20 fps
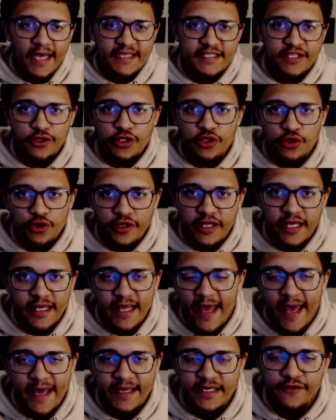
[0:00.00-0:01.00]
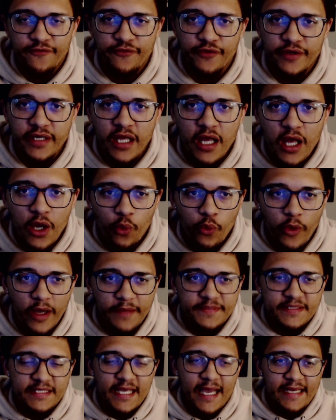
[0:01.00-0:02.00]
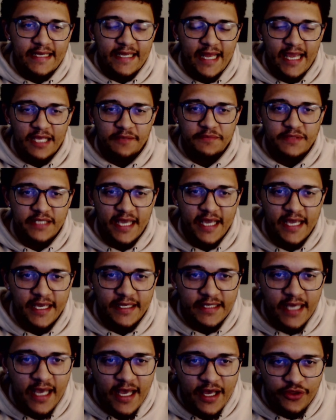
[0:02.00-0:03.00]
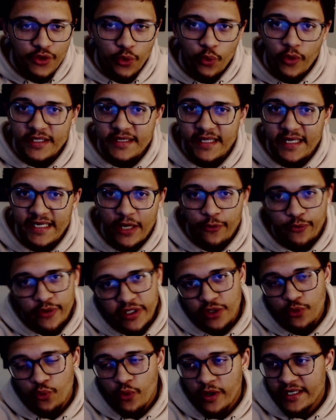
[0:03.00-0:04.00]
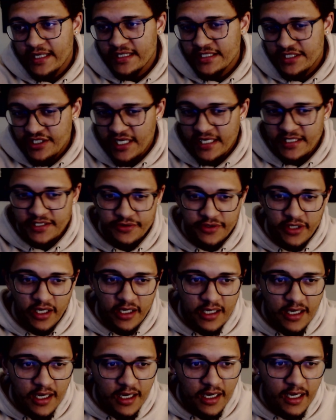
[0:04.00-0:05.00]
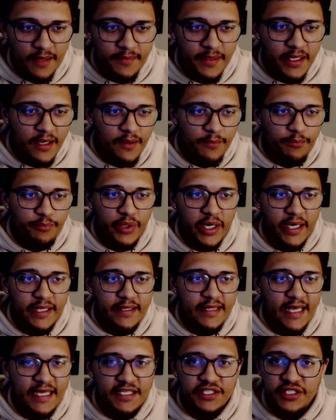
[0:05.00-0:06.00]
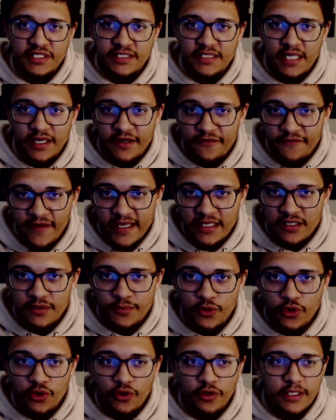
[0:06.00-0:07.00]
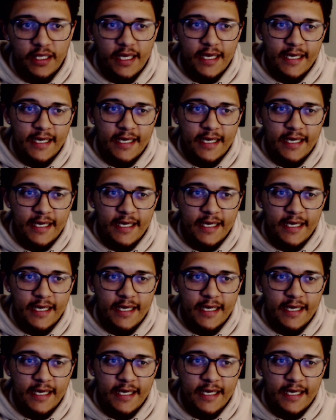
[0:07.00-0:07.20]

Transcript: I started looking at different website names, and the one that I really want is jester.com, but that's just unavailable.